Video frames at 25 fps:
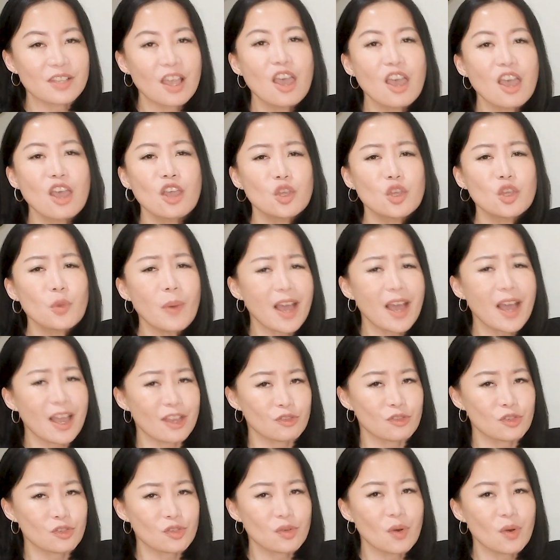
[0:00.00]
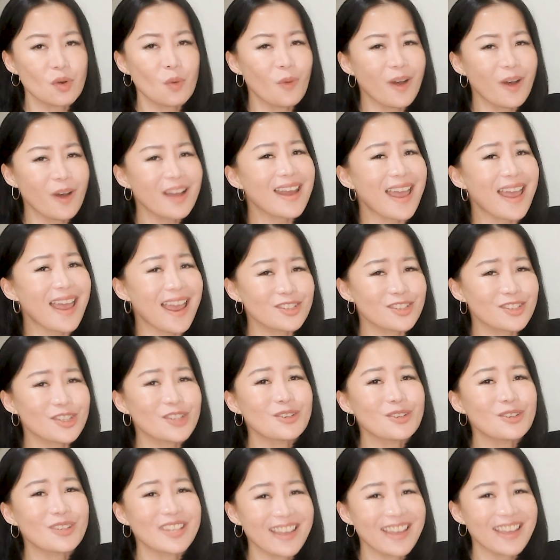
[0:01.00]
you are unsure what action to
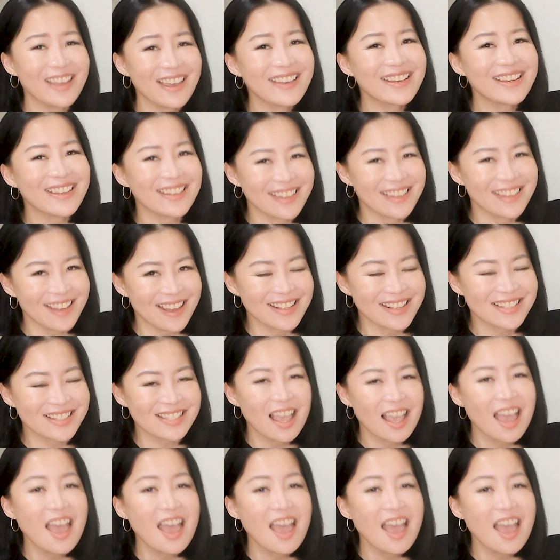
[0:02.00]
take next.